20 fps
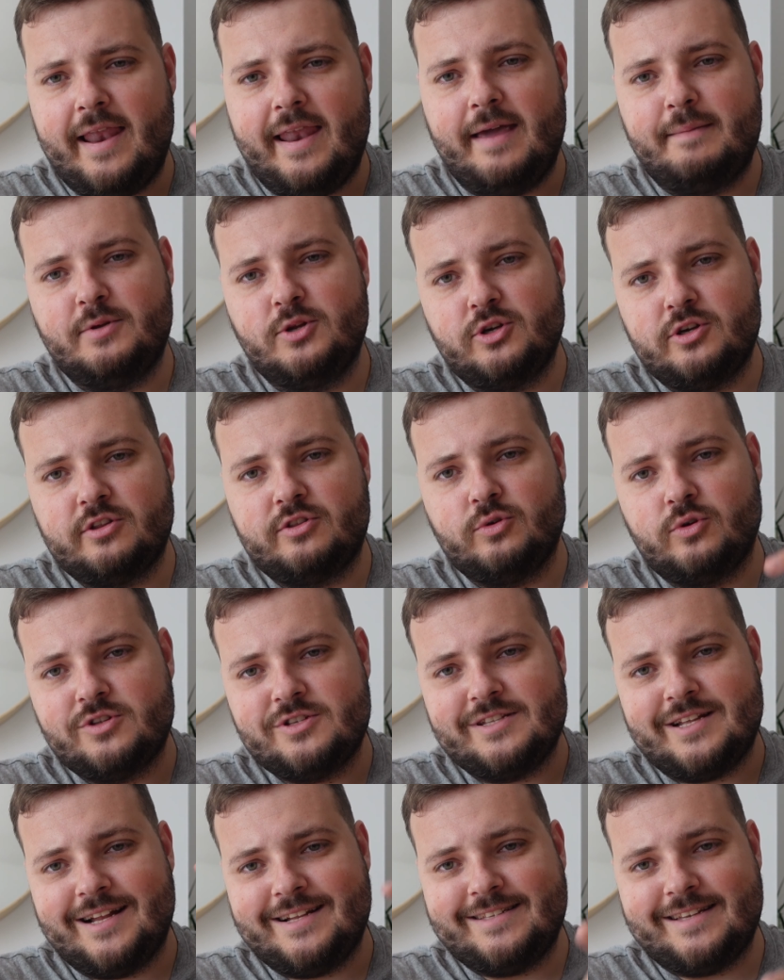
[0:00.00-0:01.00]
Let me know your thoughts
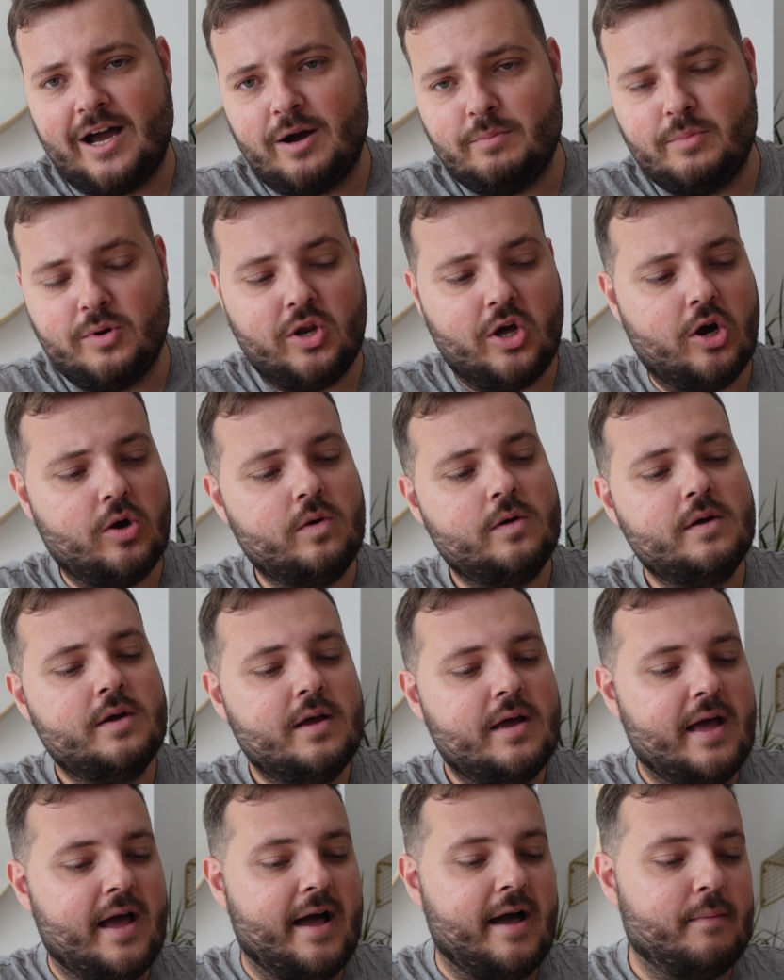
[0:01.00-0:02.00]
on that down below.
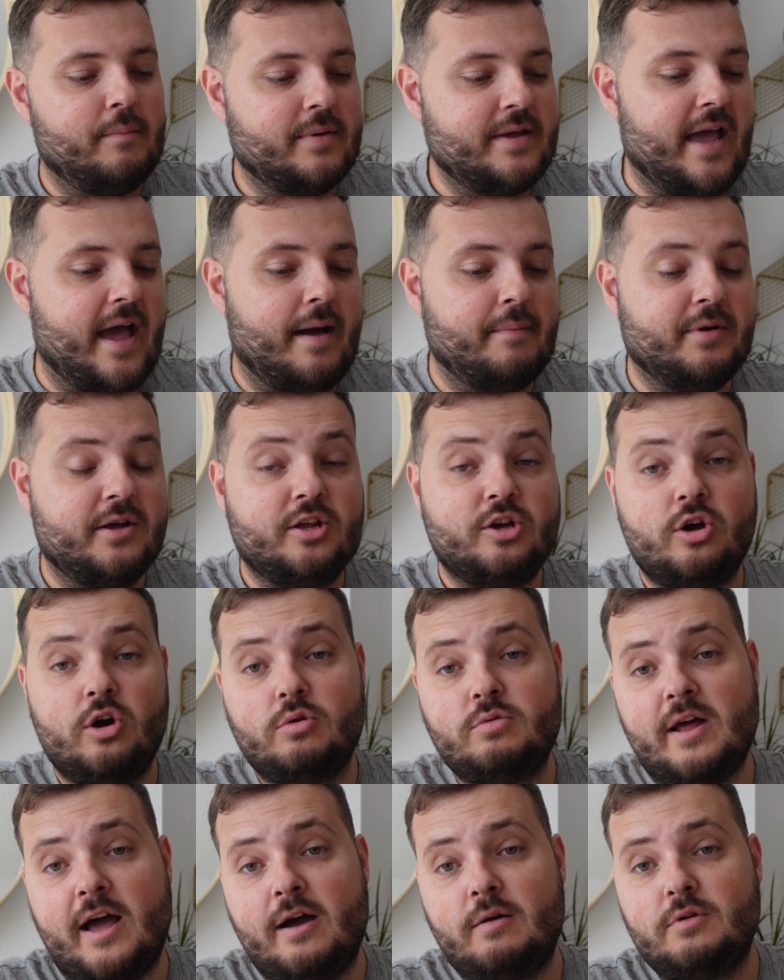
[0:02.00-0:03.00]
But yeah, I'm going to go
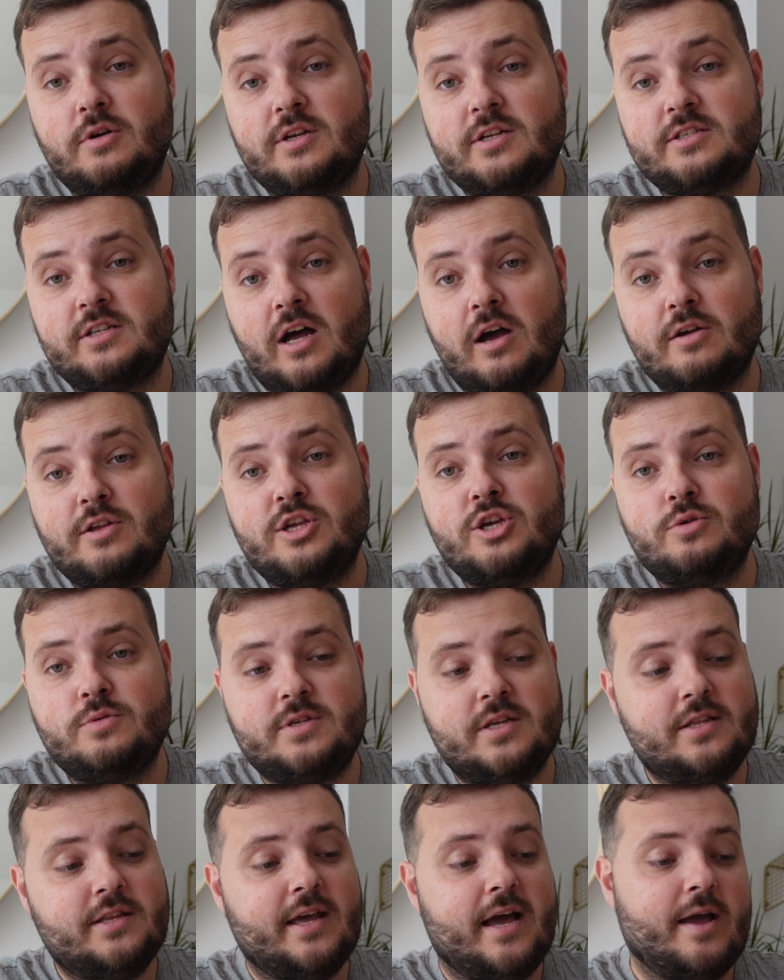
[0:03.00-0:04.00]
now. I'm going to start
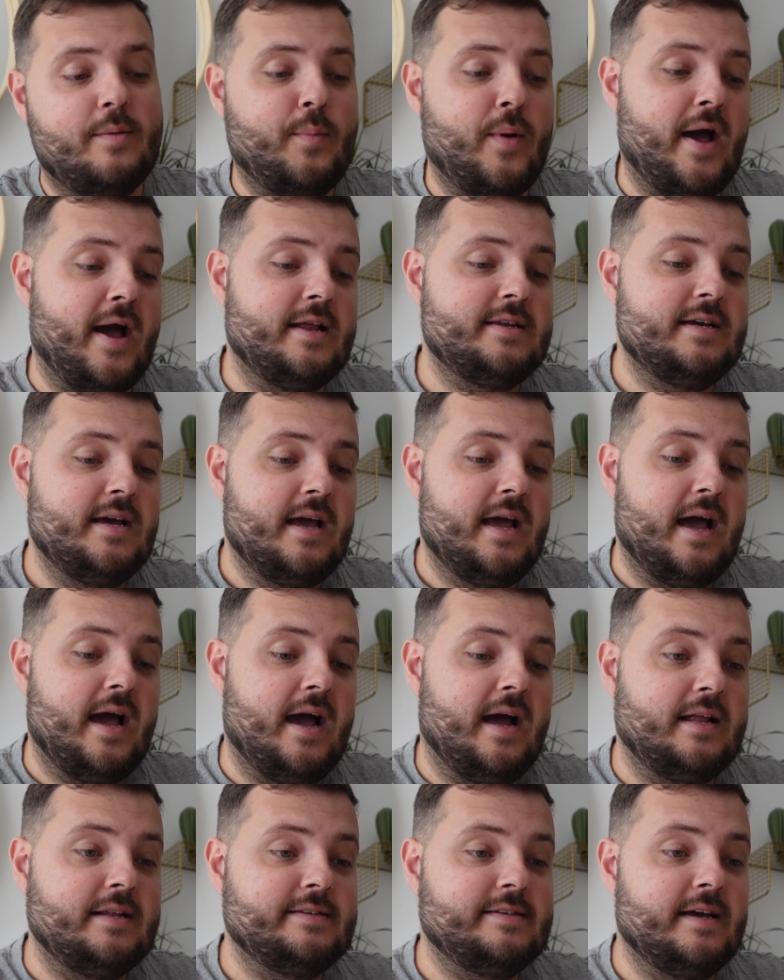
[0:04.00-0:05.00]
using the iPad,
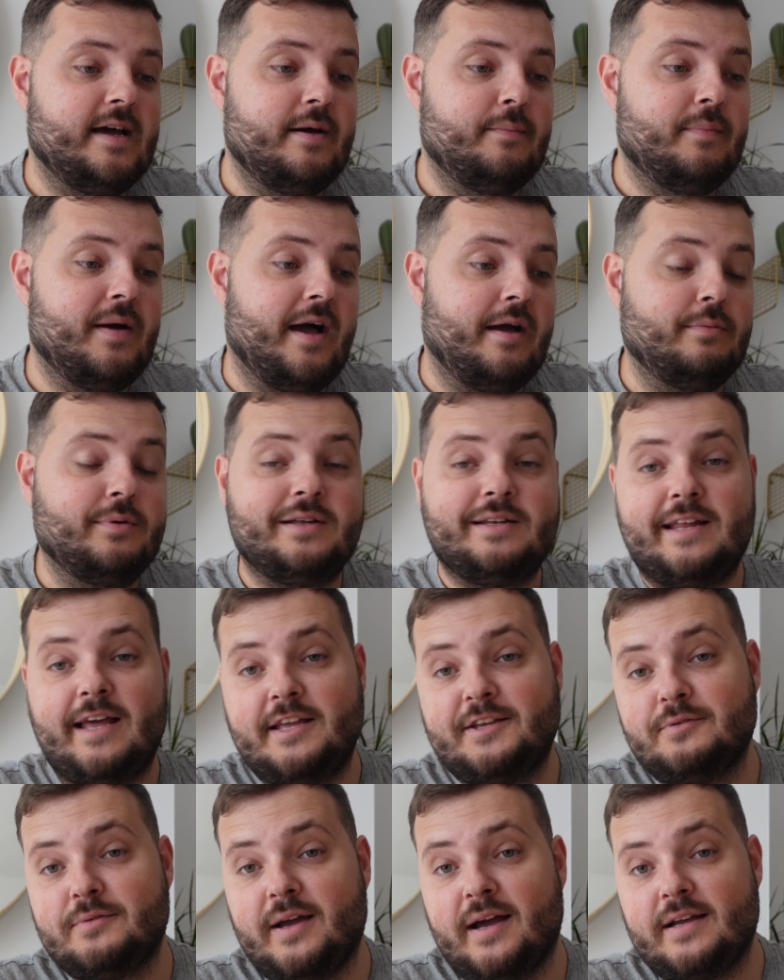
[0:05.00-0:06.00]
and I will let
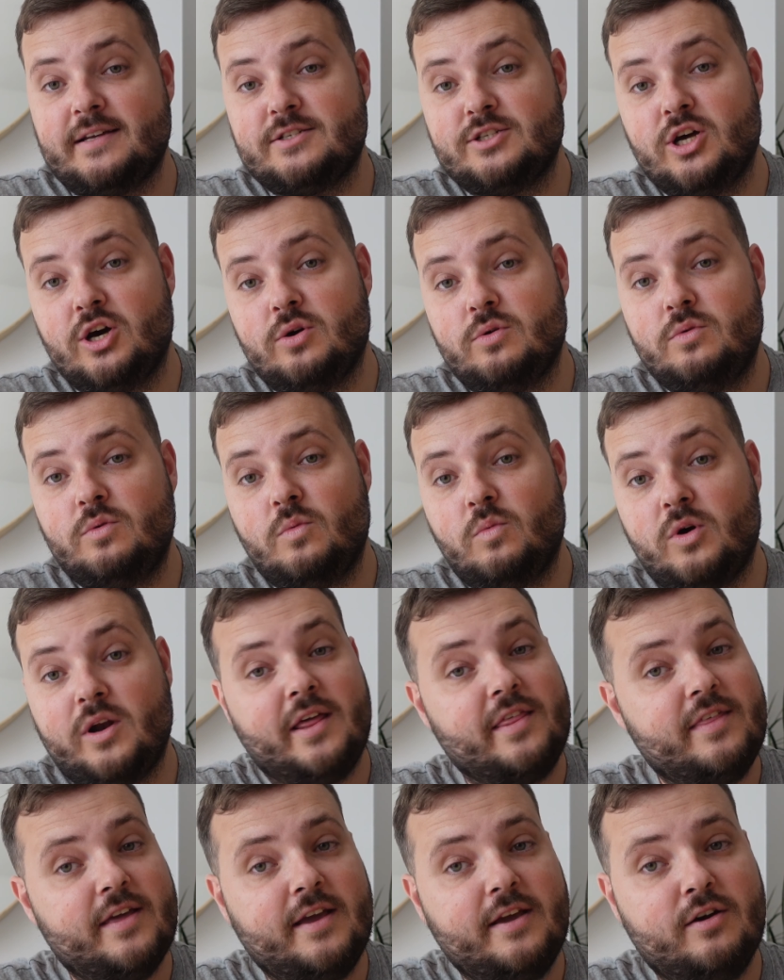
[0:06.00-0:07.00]
you guys know what I
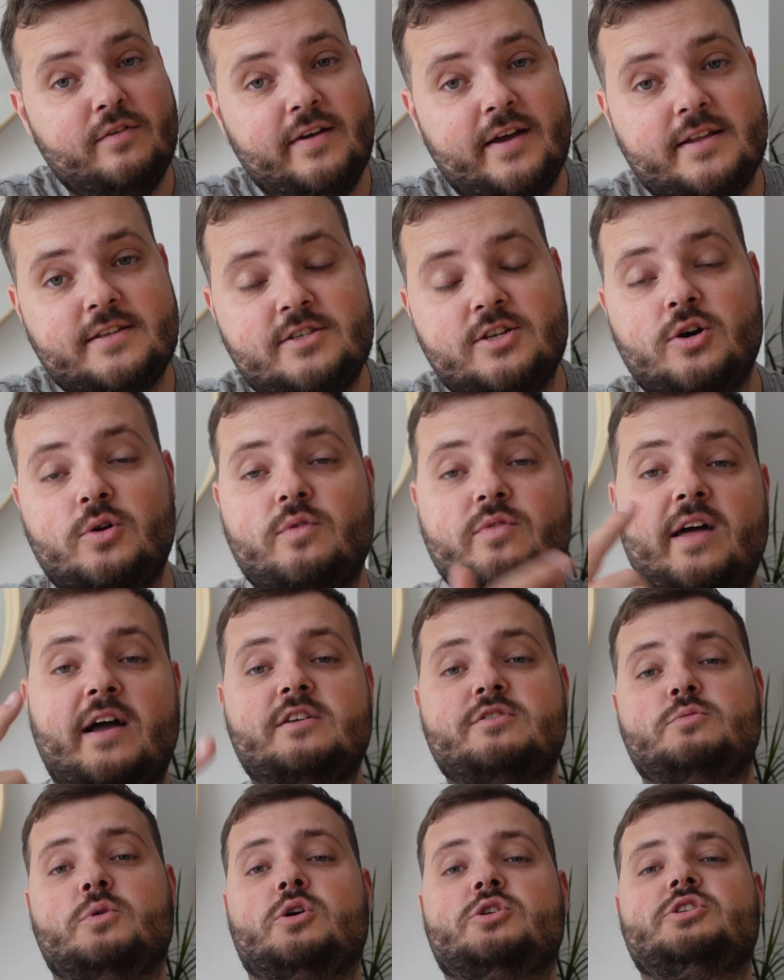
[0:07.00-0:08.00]
think of it. So
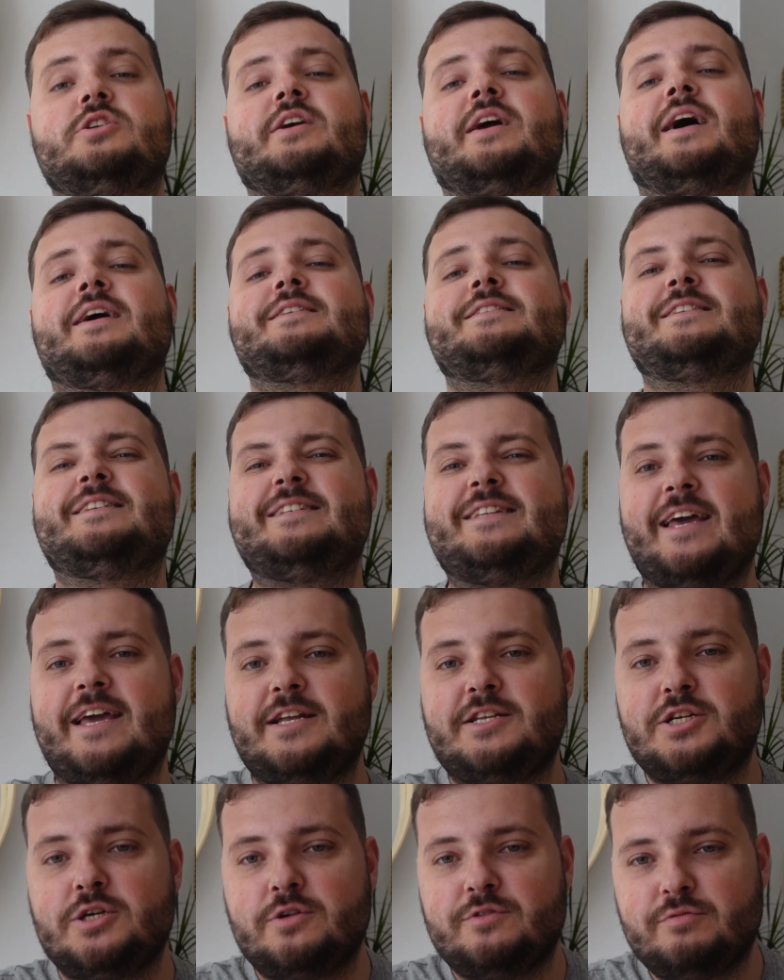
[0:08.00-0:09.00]
thanks for watching, guys. Stay
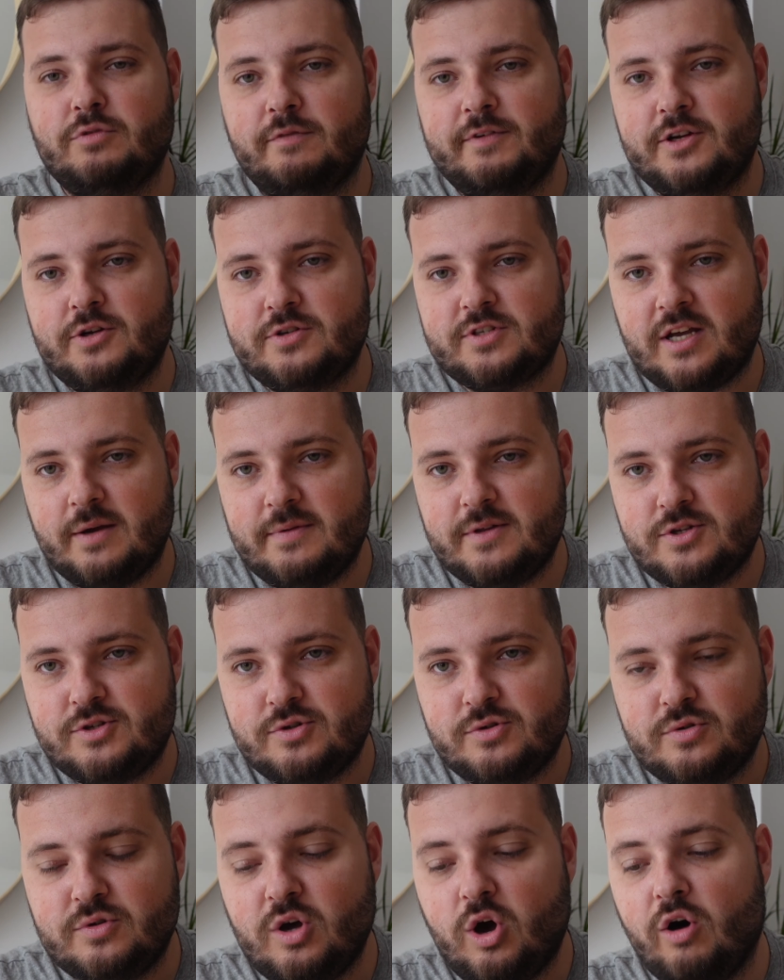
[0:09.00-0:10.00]
tuned for more videos coming
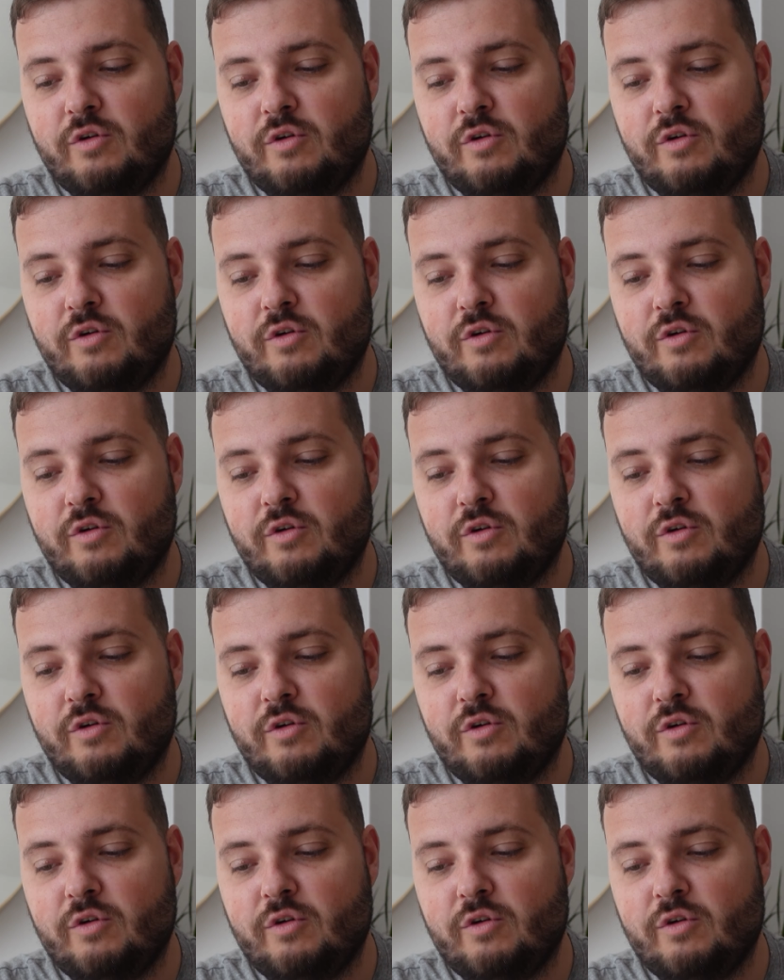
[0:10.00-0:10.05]
soon.